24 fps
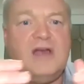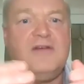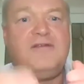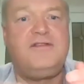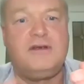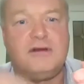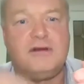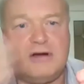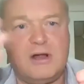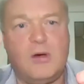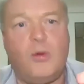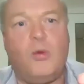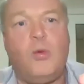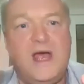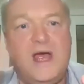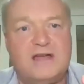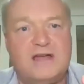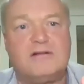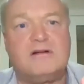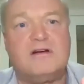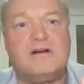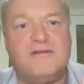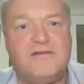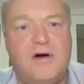if you're in a
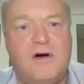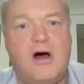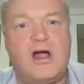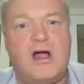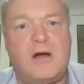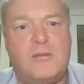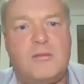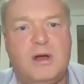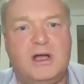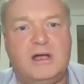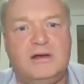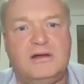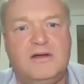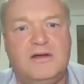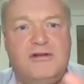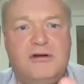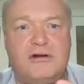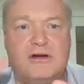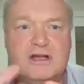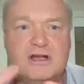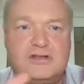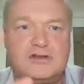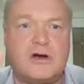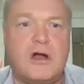wetter environment. If
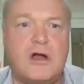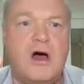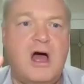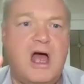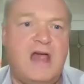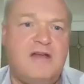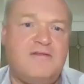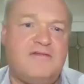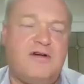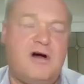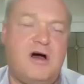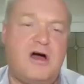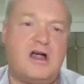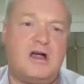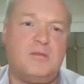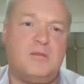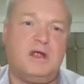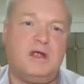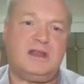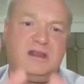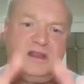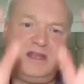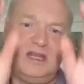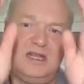you're in a dry
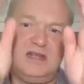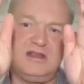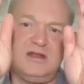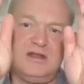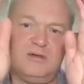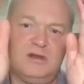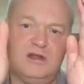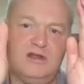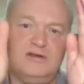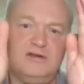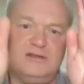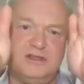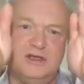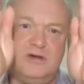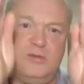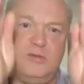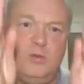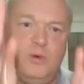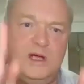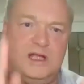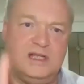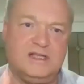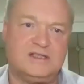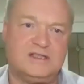environment, then the
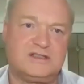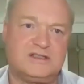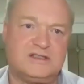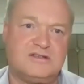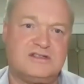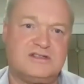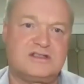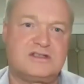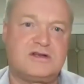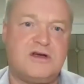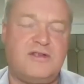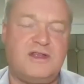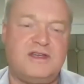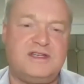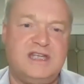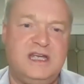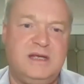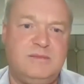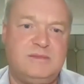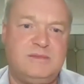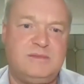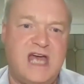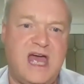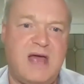lucerne wins because it's got the
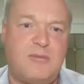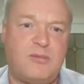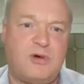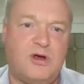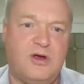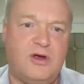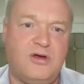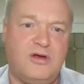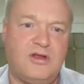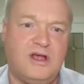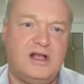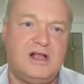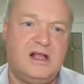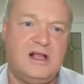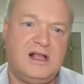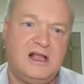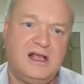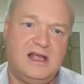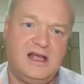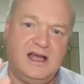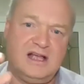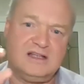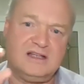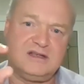deep taproot.
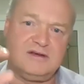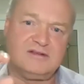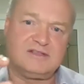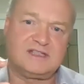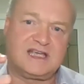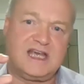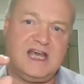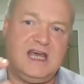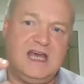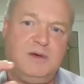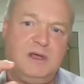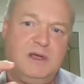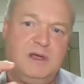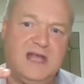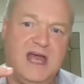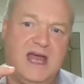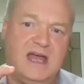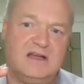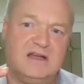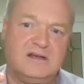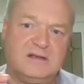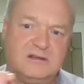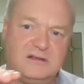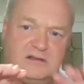And so it's keeping
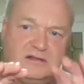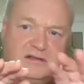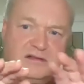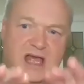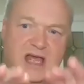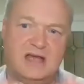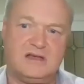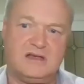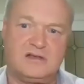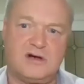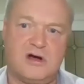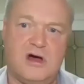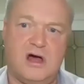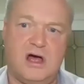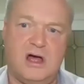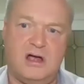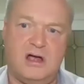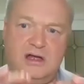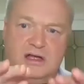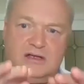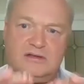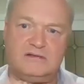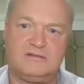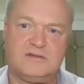that
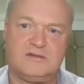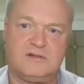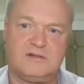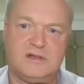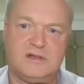dry